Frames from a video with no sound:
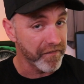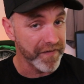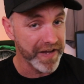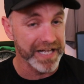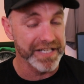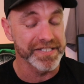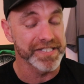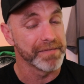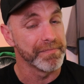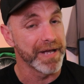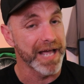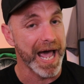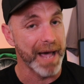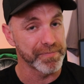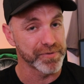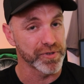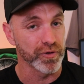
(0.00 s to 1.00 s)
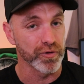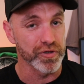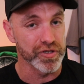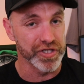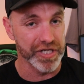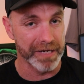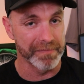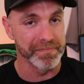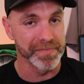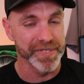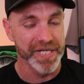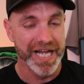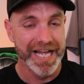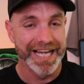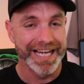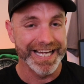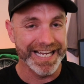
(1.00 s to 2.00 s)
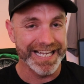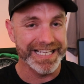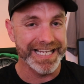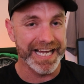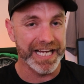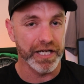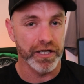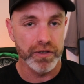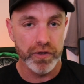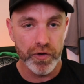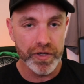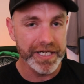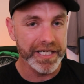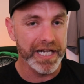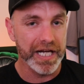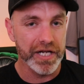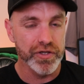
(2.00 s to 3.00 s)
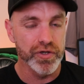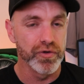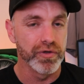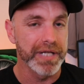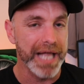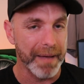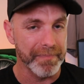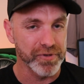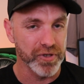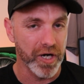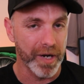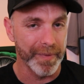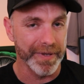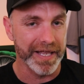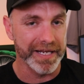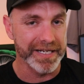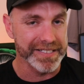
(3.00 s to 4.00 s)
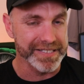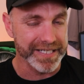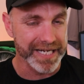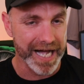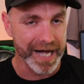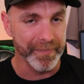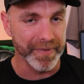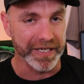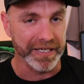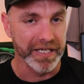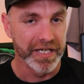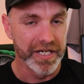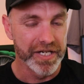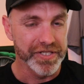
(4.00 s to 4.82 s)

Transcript: found some absolute gems in there, including a new lap timer that is coming.